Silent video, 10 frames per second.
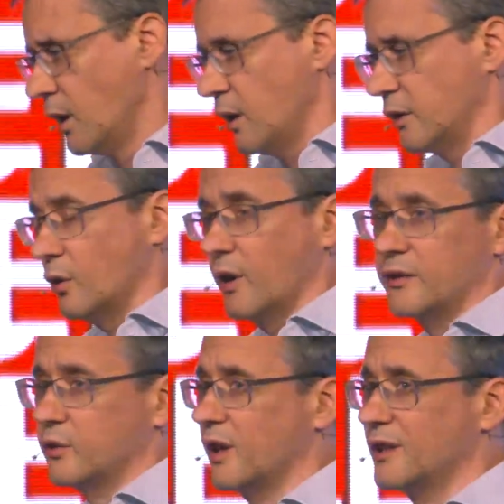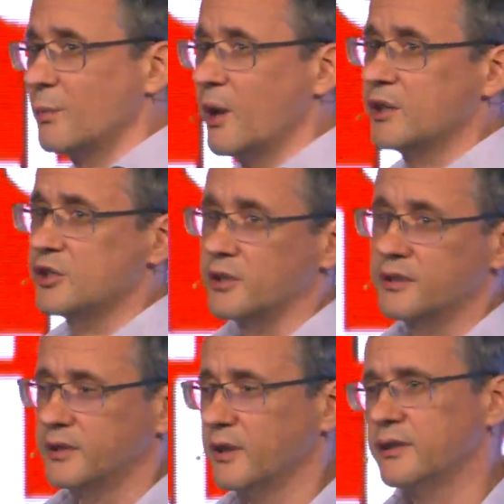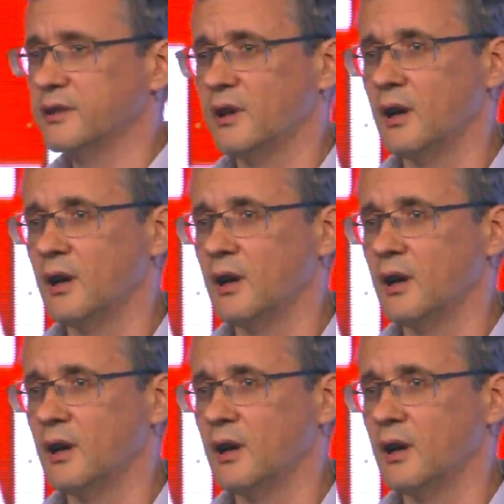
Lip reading: So as you can imagine, SIX